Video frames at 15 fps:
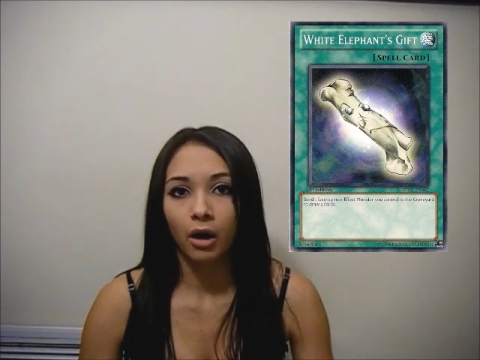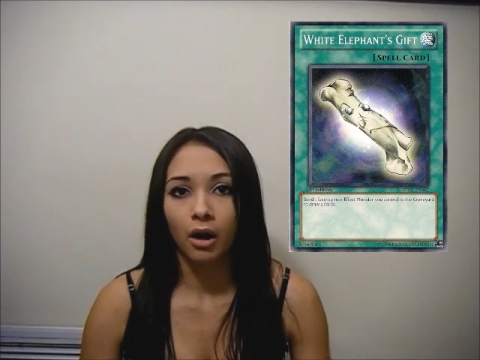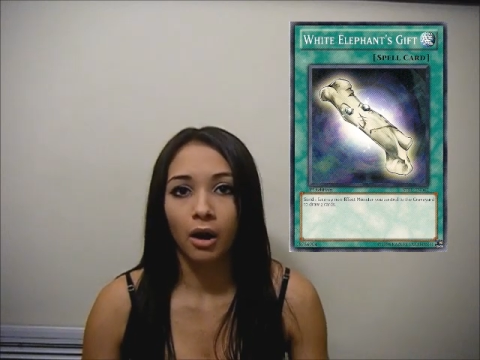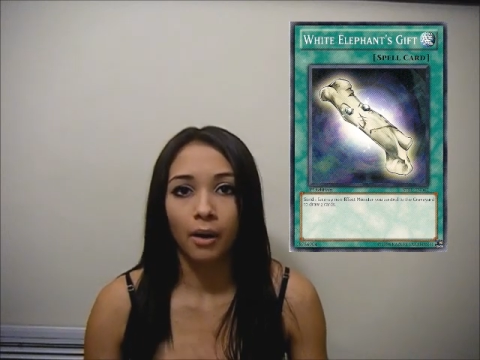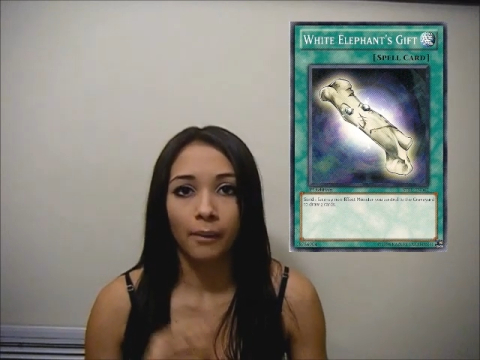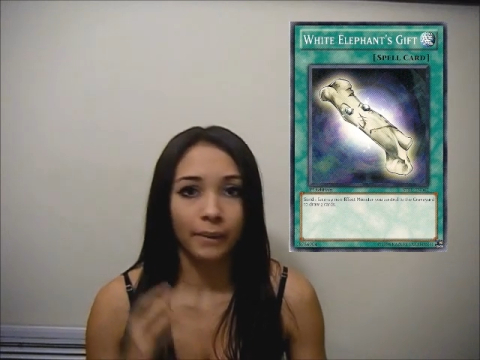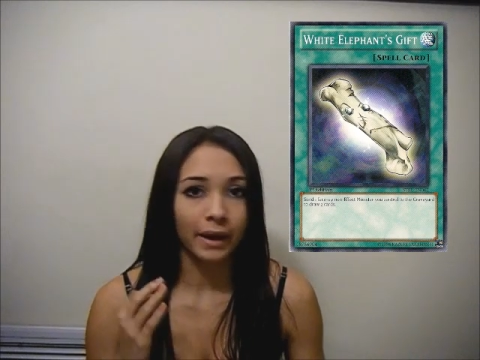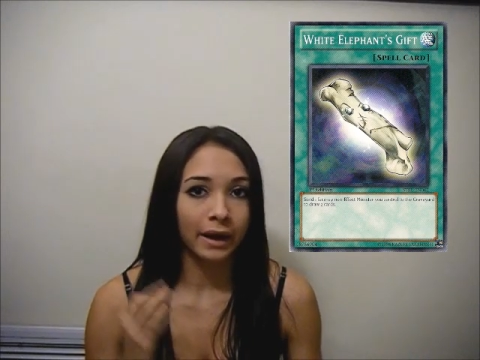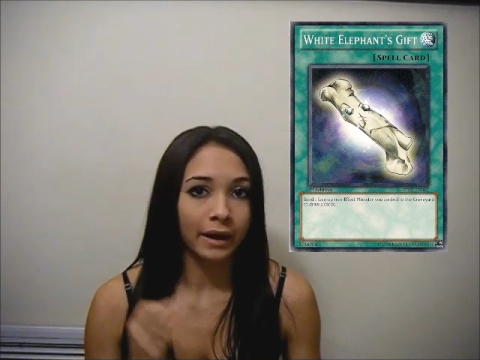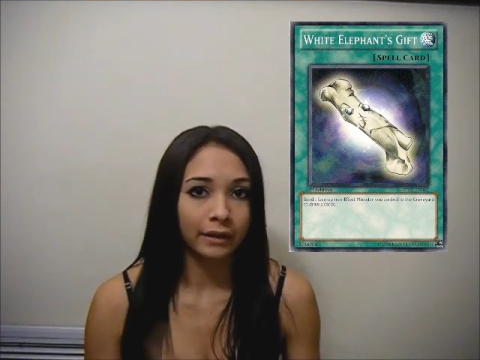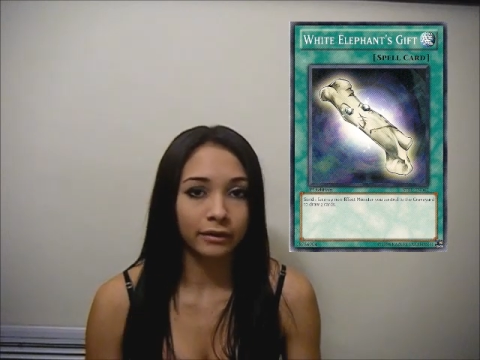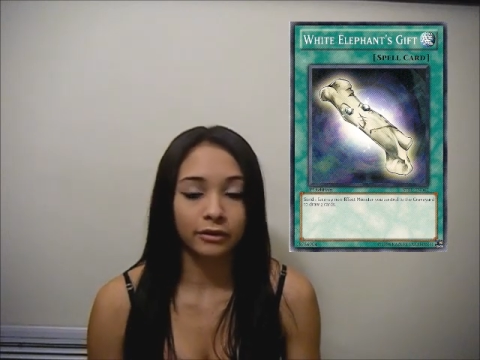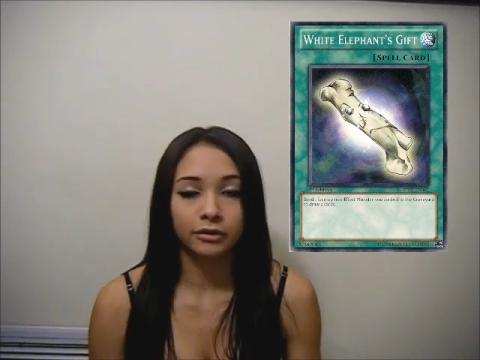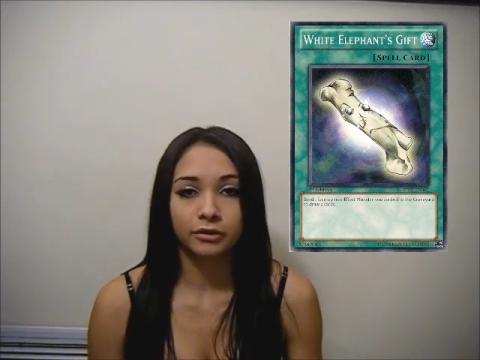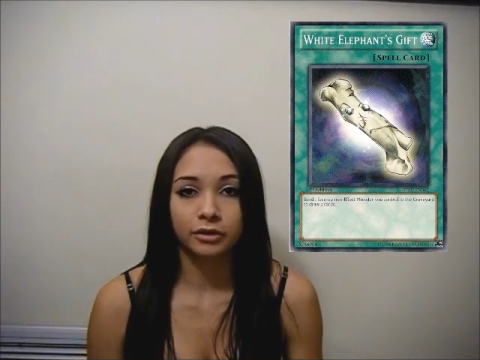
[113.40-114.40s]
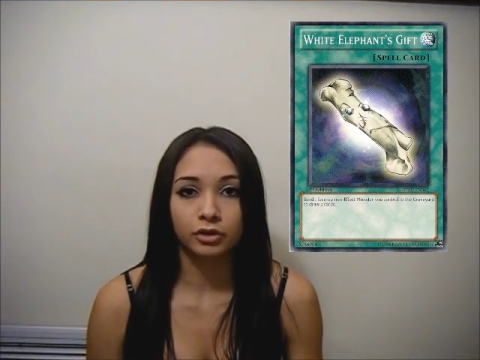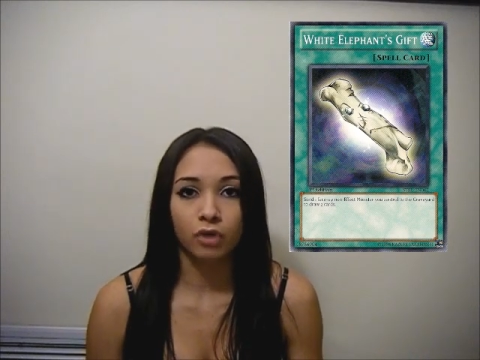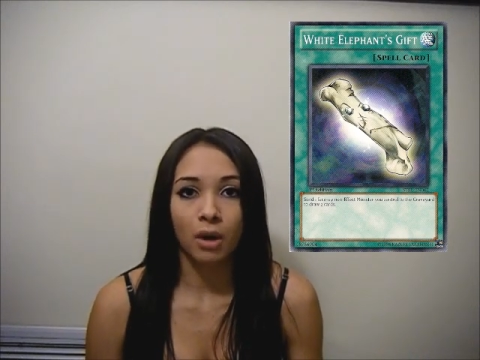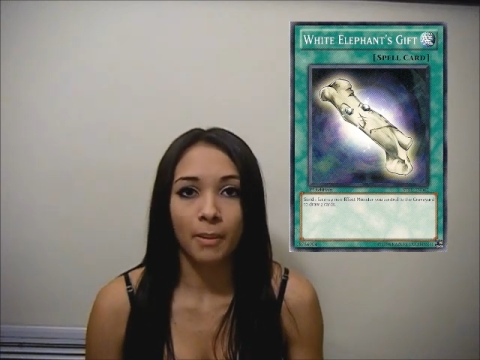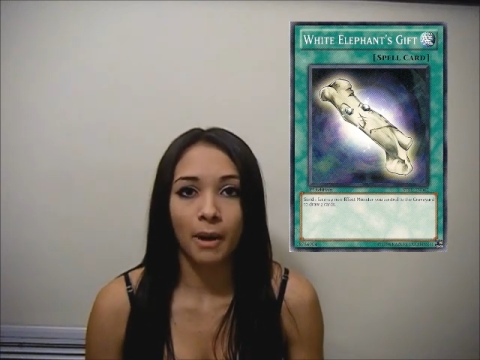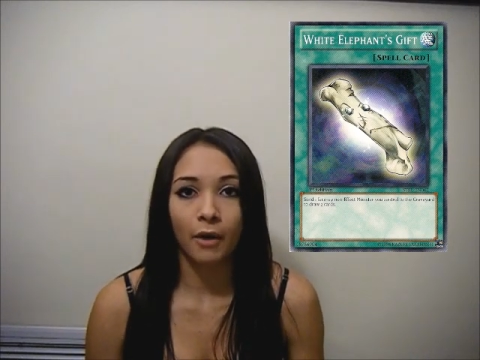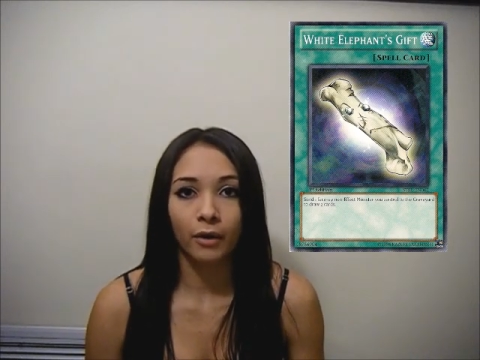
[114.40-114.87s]
and the
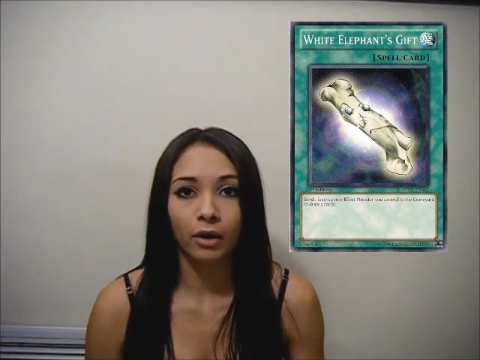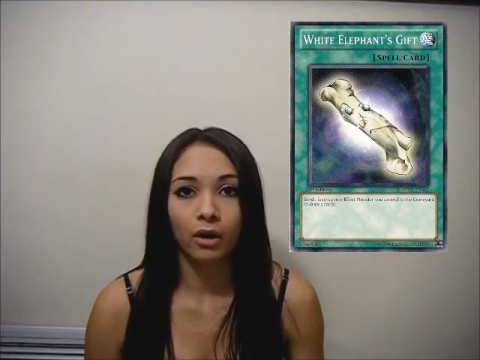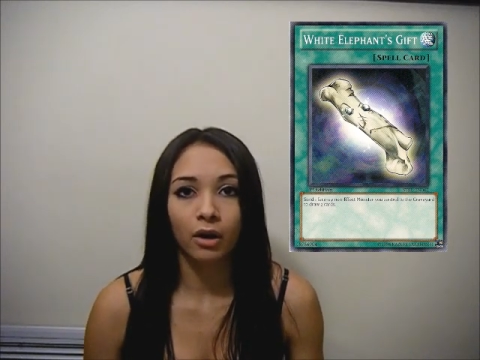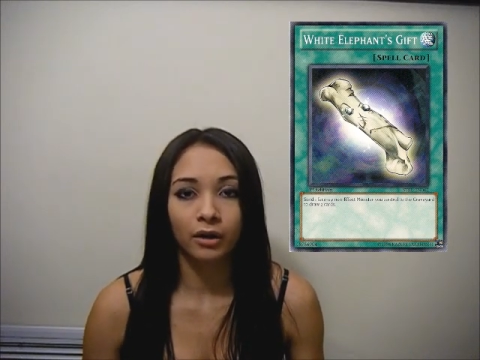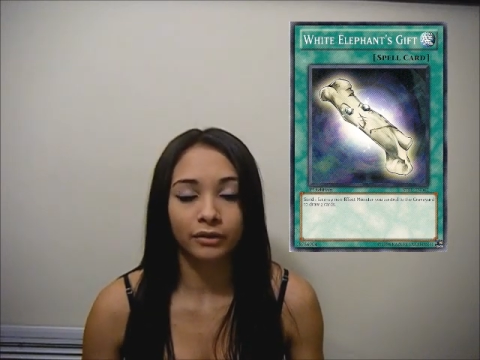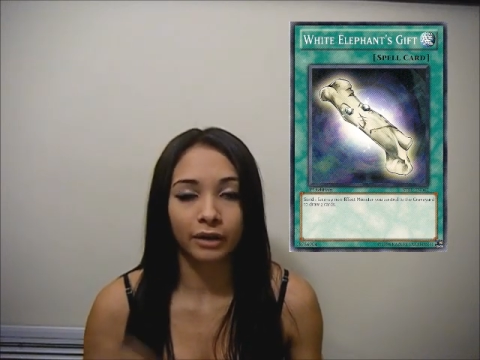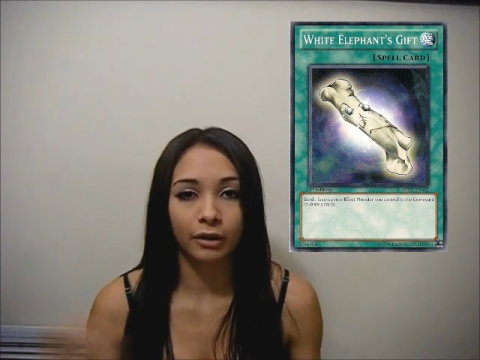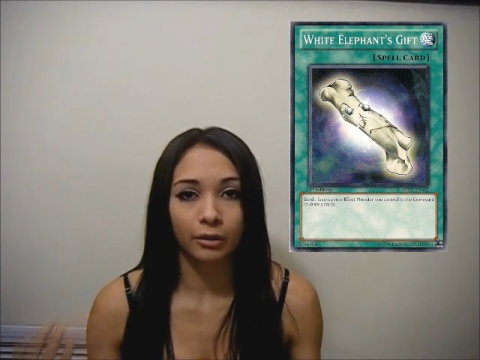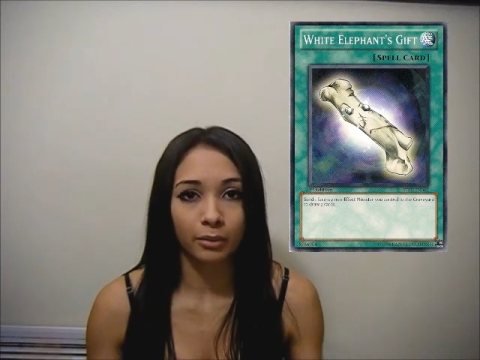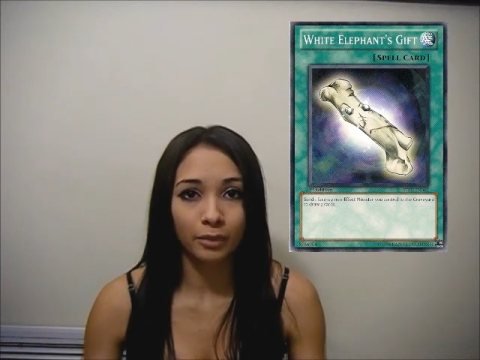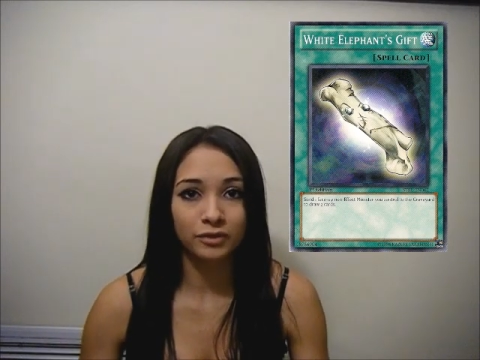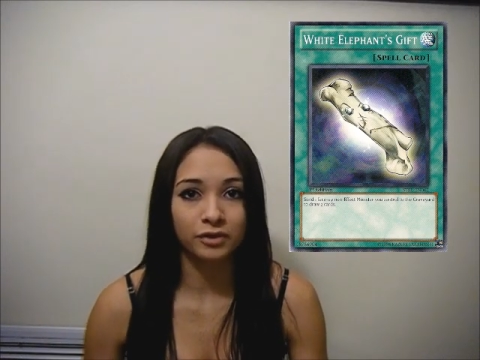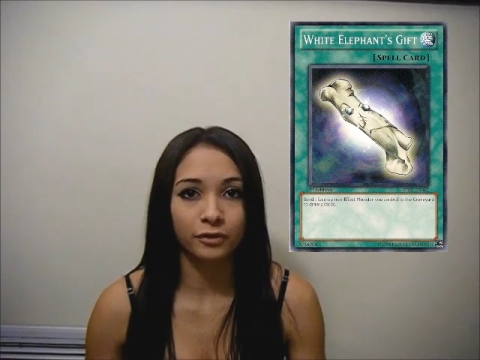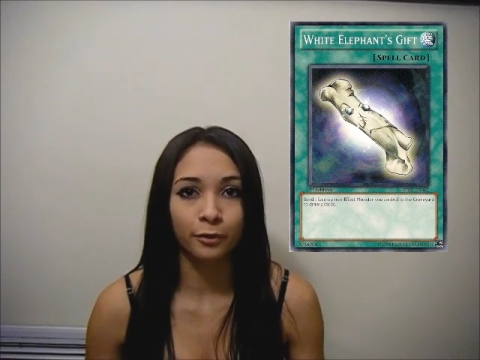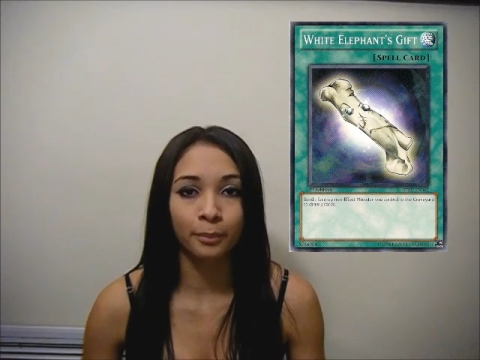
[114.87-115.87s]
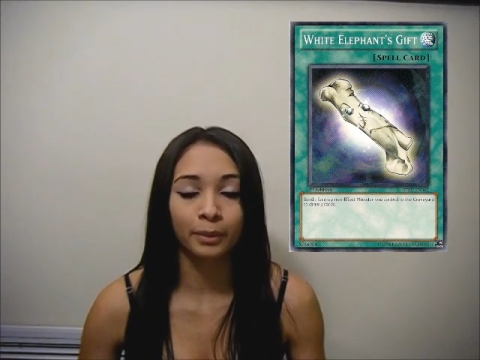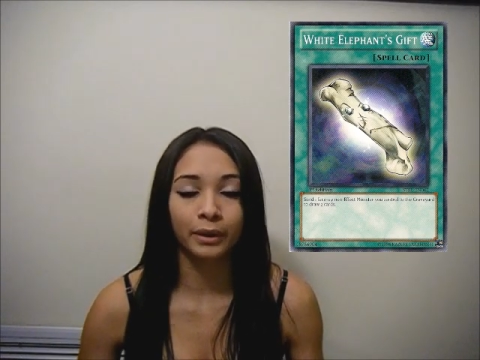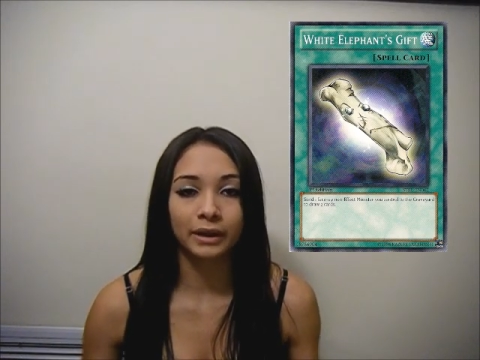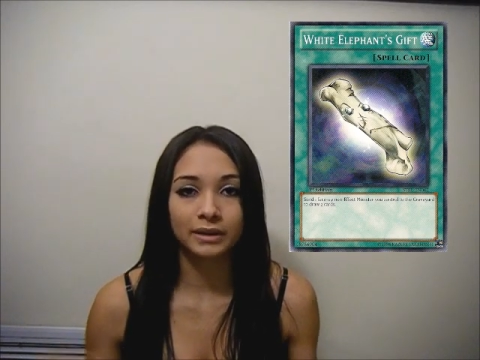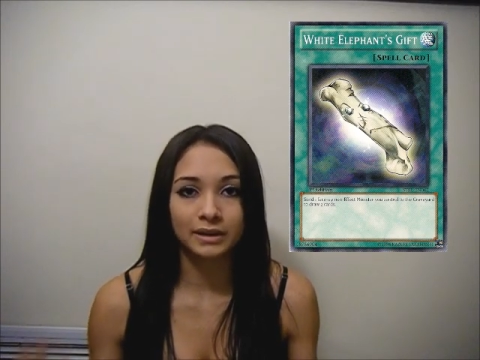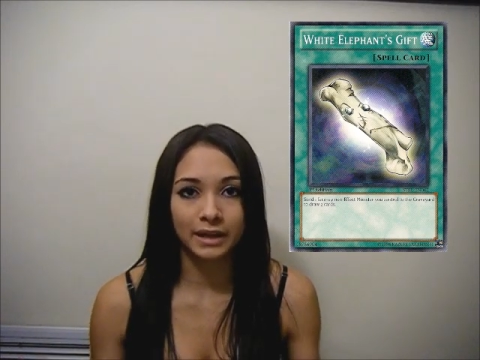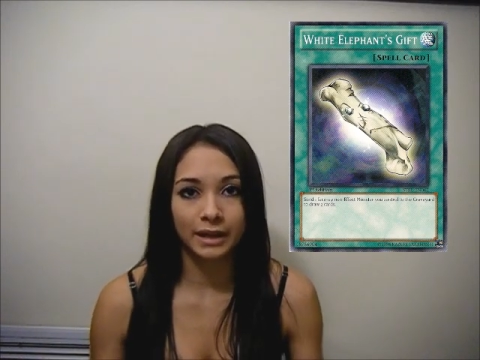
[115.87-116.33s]
draw power card that removes it from
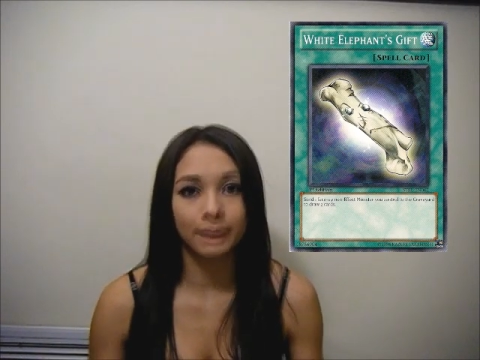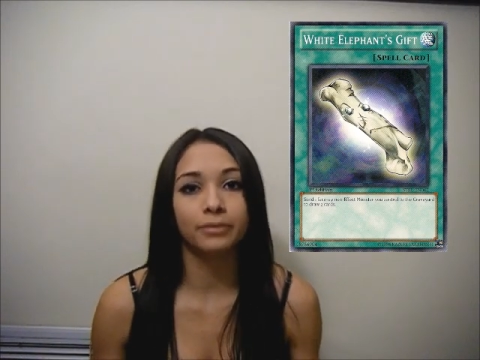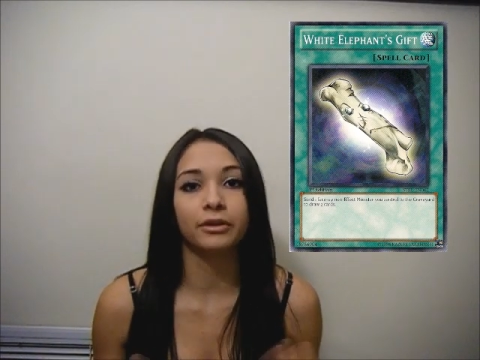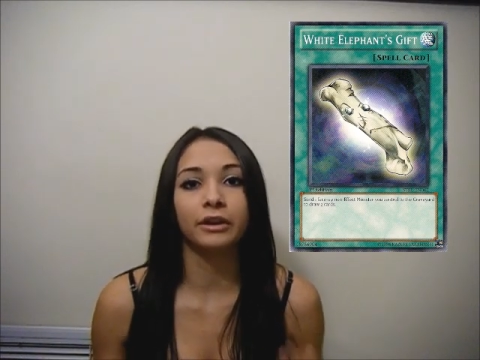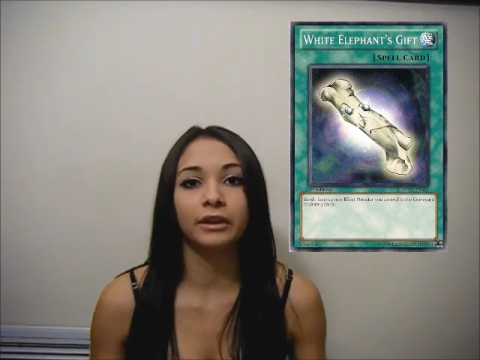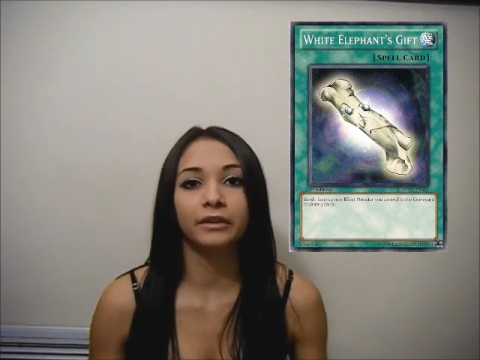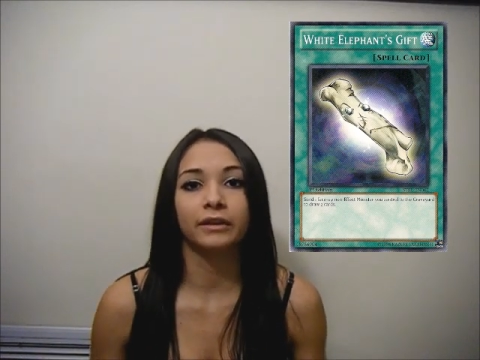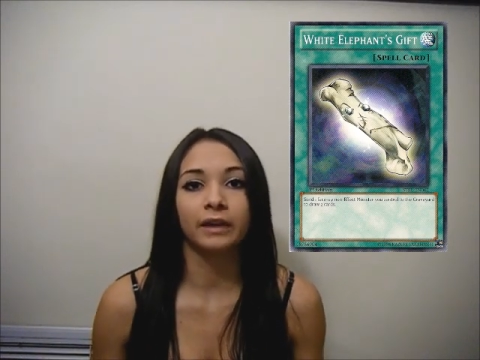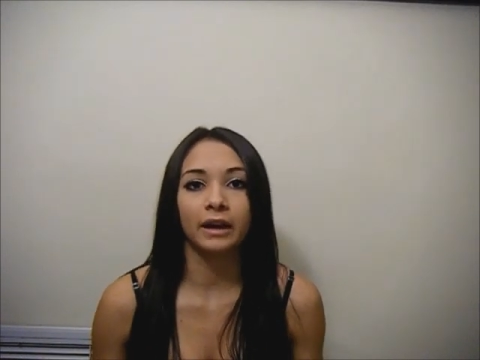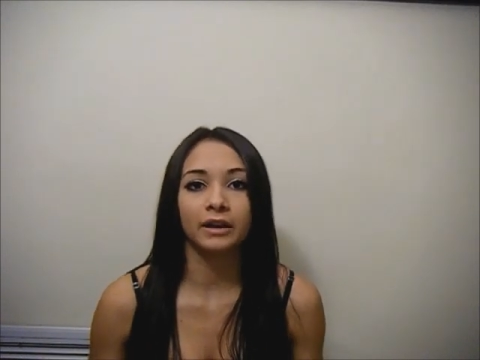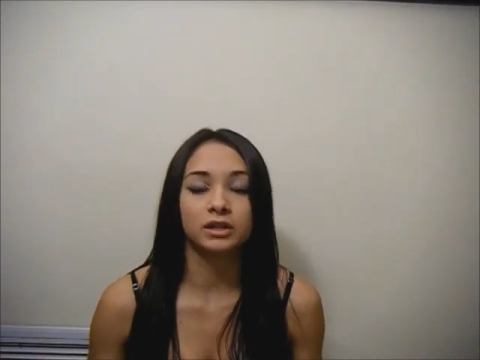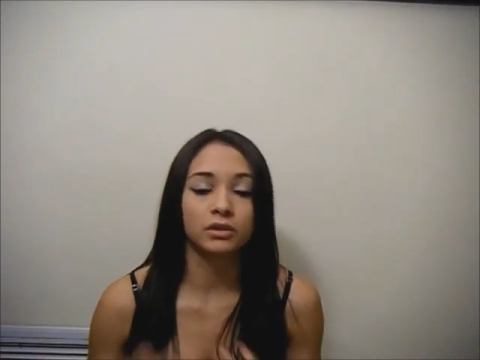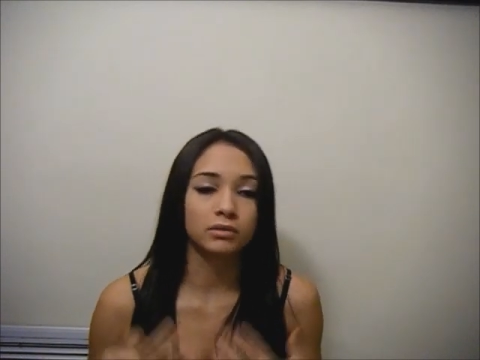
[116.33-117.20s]
play to keep thinning the deck.